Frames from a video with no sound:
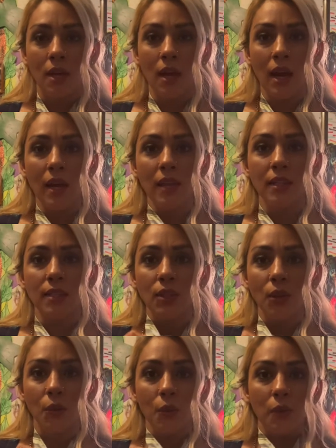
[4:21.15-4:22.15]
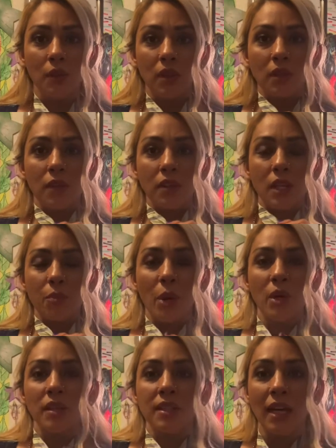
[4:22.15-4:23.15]
And then so the thick part
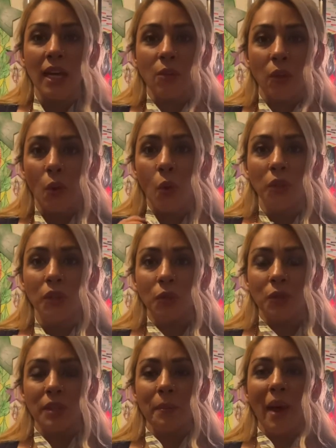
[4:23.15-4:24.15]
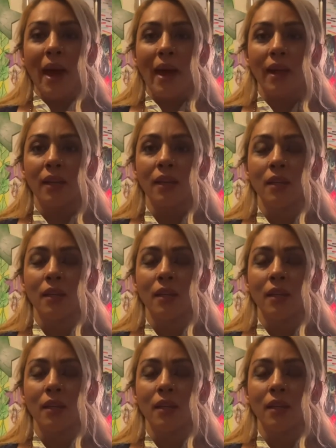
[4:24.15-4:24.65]
of the tie, you want to hold it towards the back.